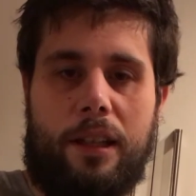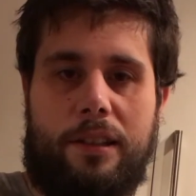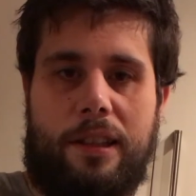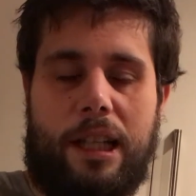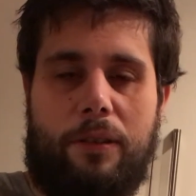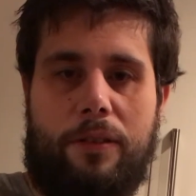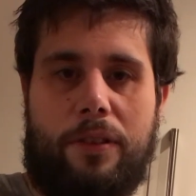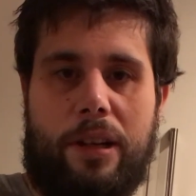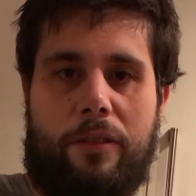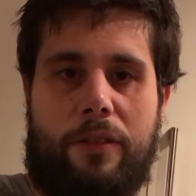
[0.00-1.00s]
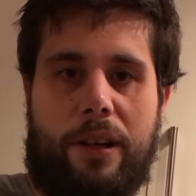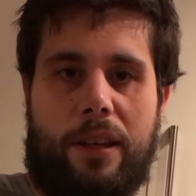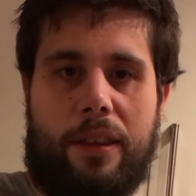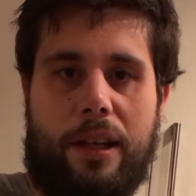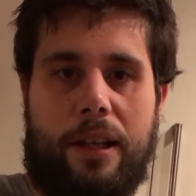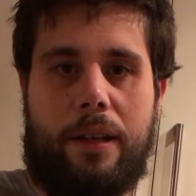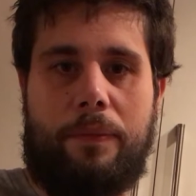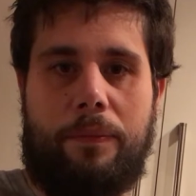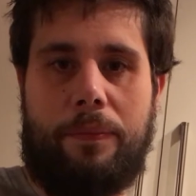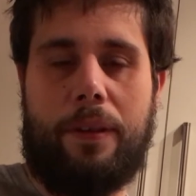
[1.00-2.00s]
So now we've got everything in there,
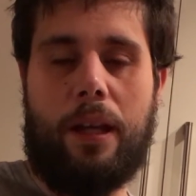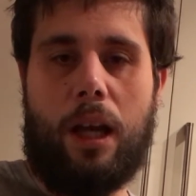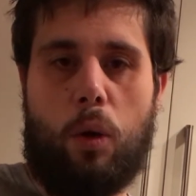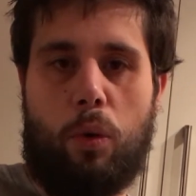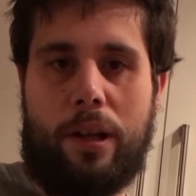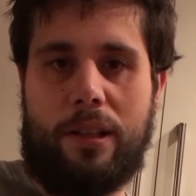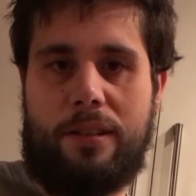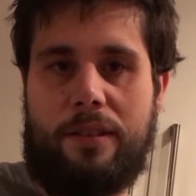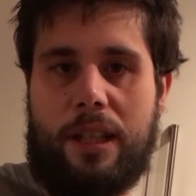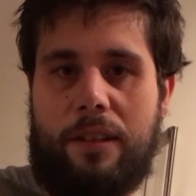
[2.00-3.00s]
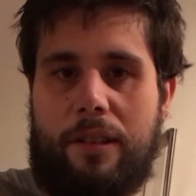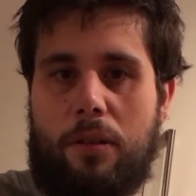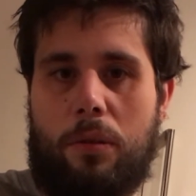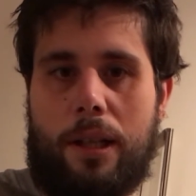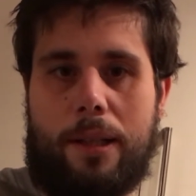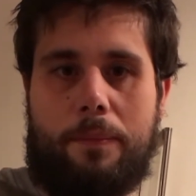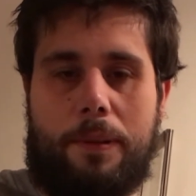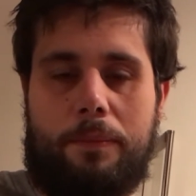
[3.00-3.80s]
we're going to stir it all up.